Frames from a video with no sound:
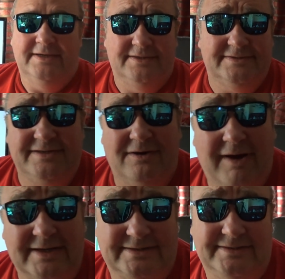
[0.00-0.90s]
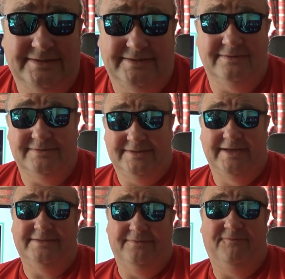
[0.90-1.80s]
There's no extras till
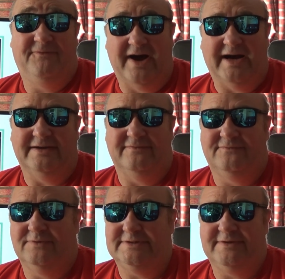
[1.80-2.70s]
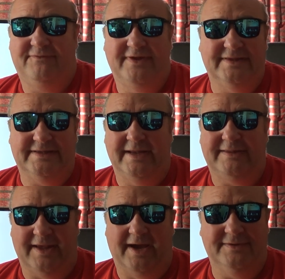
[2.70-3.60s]
season 5 which I think they
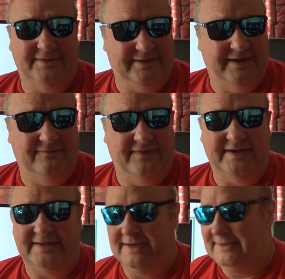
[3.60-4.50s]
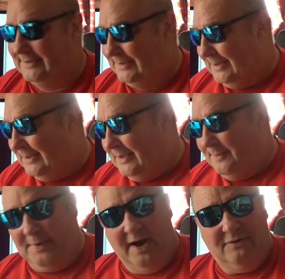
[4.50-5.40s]
did that in the DVD
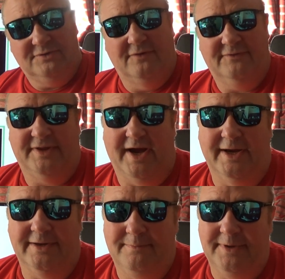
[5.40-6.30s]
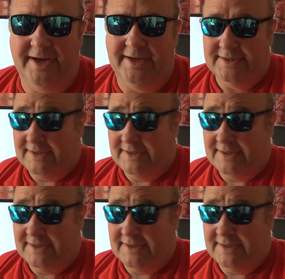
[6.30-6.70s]
but I'll cover that in a minute.